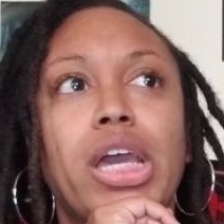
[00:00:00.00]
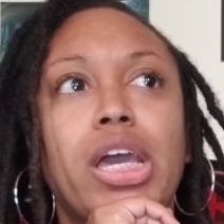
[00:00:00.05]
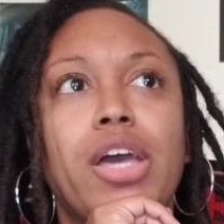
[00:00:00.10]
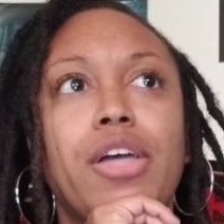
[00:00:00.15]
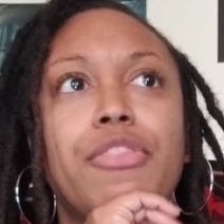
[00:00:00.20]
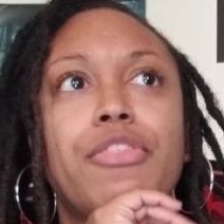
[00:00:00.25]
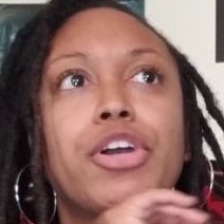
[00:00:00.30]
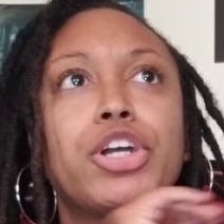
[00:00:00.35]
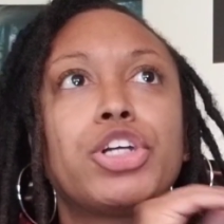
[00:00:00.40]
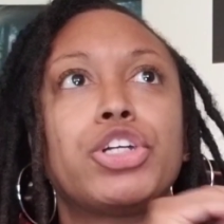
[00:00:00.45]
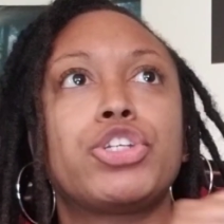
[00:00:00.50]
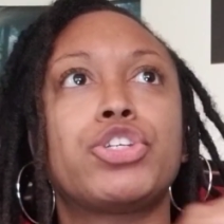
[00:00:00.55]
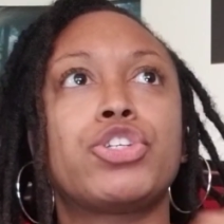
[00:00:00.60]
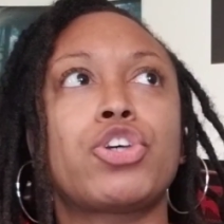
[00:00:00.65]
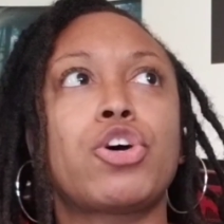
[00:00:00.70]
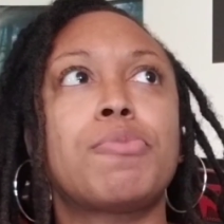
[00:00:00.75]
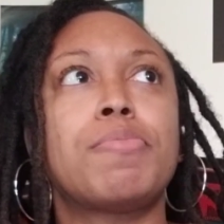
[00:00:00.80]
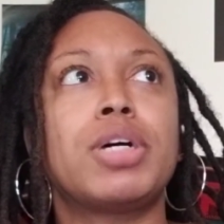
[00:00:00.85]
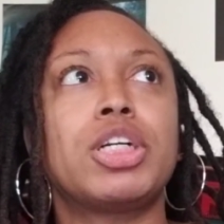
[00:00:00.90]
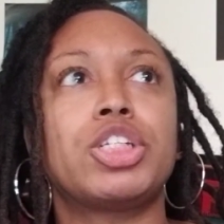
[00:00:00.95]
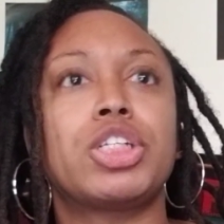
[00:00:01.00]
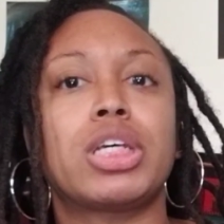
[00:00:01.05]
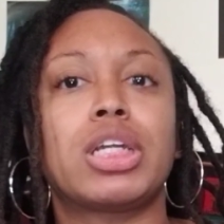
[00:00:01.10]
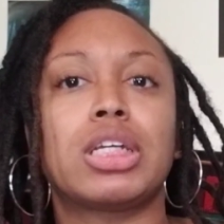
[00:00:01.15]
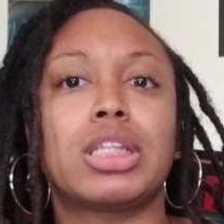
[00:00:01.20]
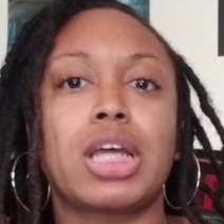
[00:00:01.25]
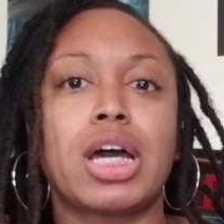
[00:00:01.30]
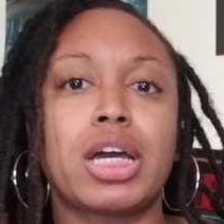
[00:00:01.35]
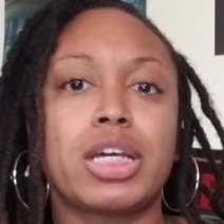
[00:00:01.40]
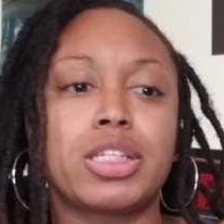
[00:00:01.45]
there is so much that
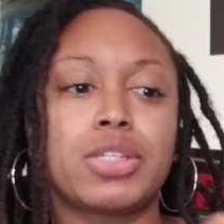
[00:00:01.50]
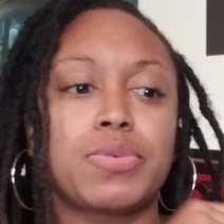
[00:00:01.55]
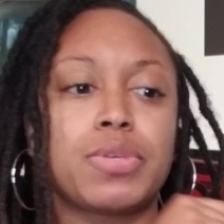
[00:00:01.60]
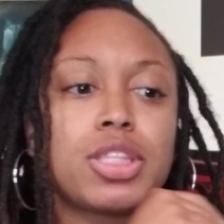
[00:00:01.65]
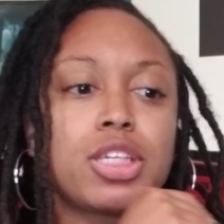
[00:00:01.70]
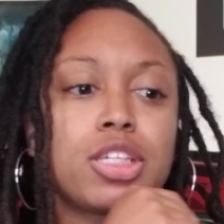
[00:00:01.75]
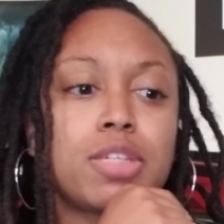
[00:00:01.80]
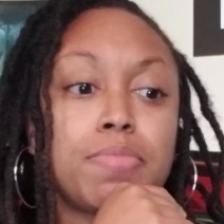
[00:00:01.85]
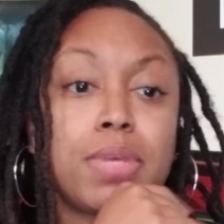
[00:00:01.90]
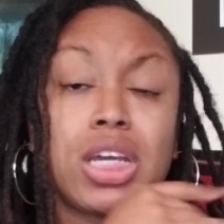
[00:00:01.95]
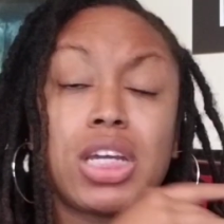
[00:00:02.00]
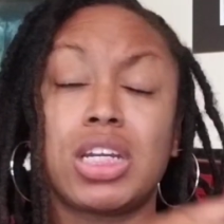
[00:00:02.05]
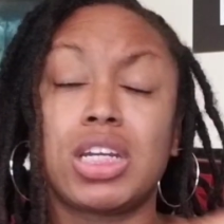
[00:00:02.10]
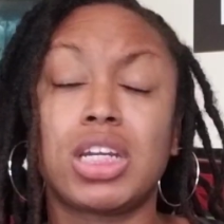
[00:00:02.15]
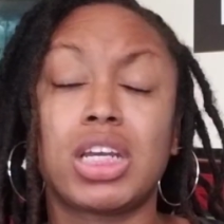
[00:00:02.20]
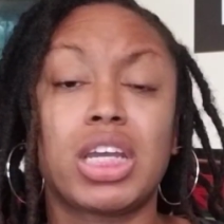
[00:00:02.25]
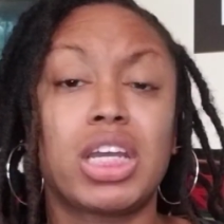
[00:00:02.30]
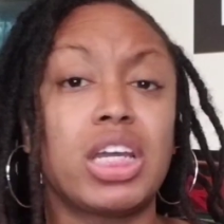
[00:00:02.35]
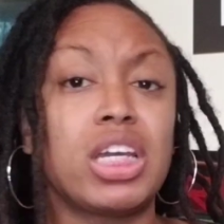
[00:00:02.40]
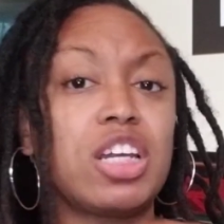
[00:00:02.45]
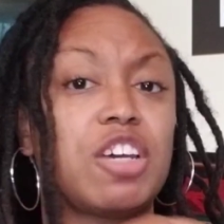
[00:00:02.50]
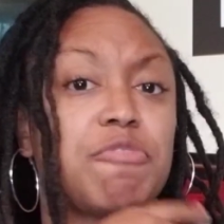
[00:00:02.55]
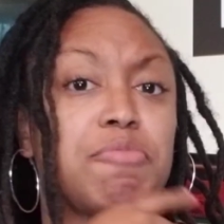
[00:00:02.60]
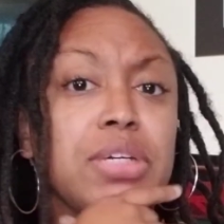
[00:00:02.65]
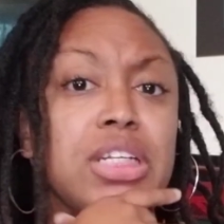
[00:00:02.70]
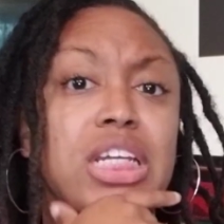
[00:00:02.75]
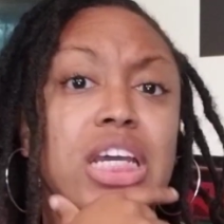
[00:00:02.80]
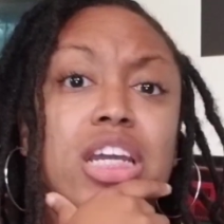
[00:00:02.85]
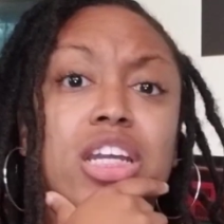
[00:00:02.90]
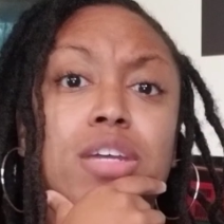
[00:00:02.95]
aligns with this man. And again, I've been
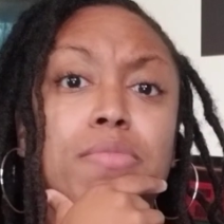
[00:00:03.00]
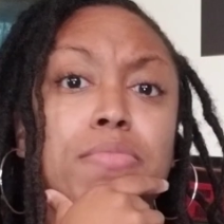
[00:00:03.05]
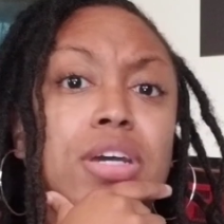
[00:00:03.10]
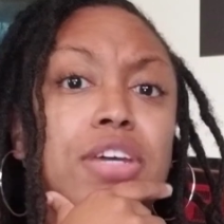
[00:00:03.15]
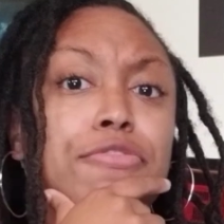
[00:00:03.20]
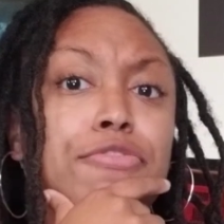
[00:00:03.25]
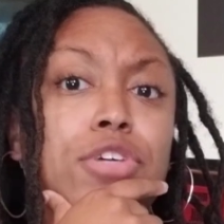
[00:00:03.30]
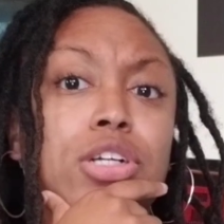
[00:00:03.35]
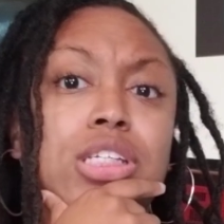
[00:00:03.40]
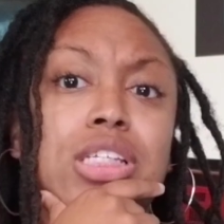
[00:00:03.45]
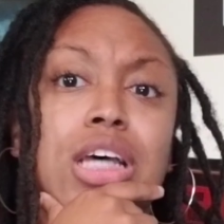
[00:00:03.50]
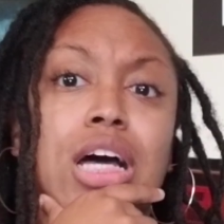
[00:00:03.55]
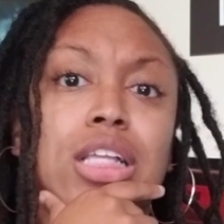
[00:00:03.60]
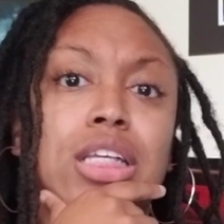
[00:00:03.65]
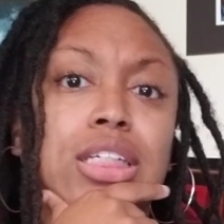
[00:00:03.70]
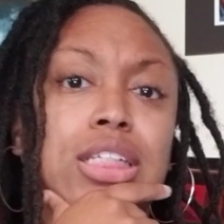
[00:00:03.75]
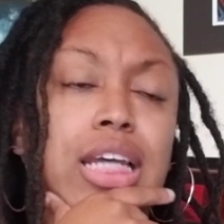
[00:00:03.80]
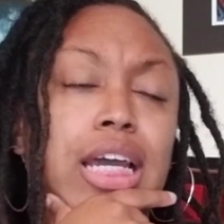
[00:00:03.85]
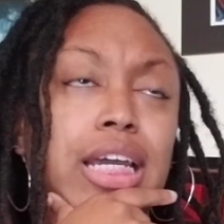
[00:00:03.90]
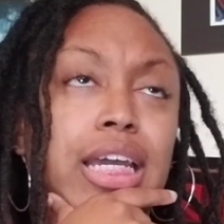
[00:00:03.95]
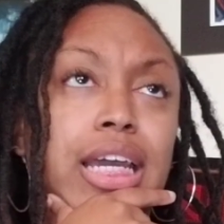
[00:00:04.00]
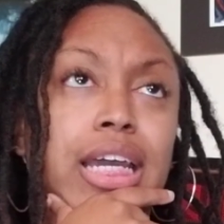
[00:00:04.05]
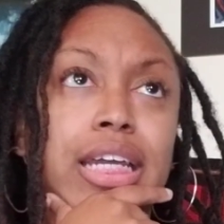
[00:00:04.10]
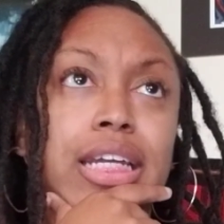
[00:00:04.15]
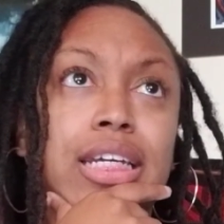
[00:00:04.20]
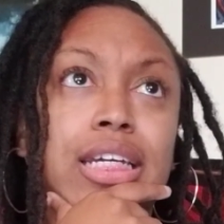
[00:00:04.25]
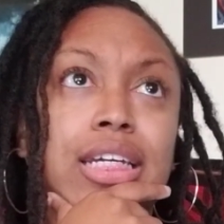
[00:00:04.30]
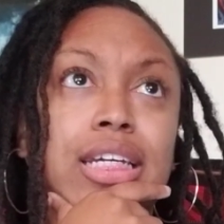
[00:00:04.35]
dating men for a solid decade.